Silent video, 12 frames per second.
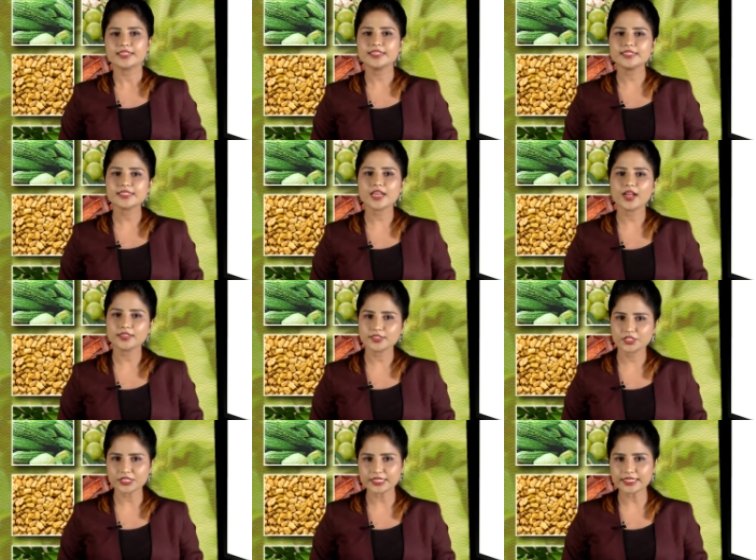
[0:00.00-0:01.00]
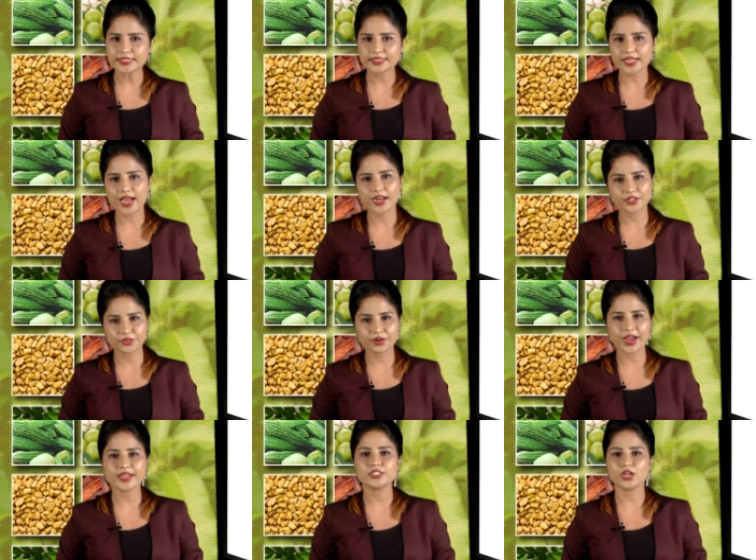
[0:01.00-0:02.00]
Discard the seeds and
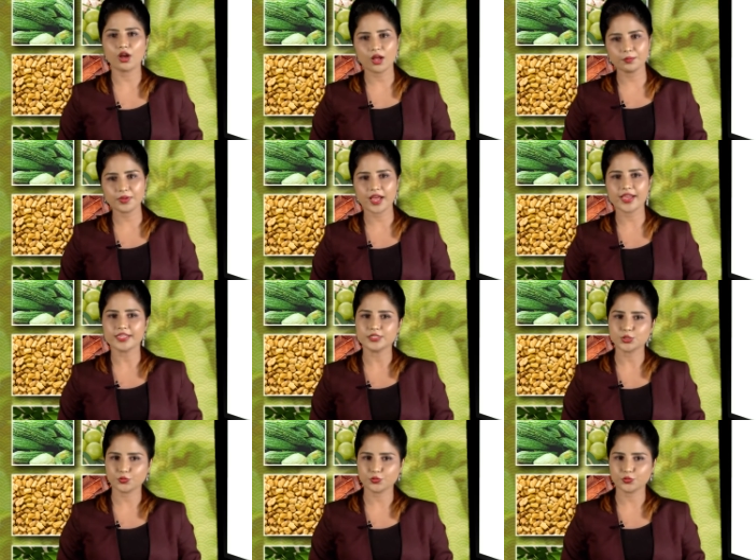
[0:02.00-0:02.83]
grind amla into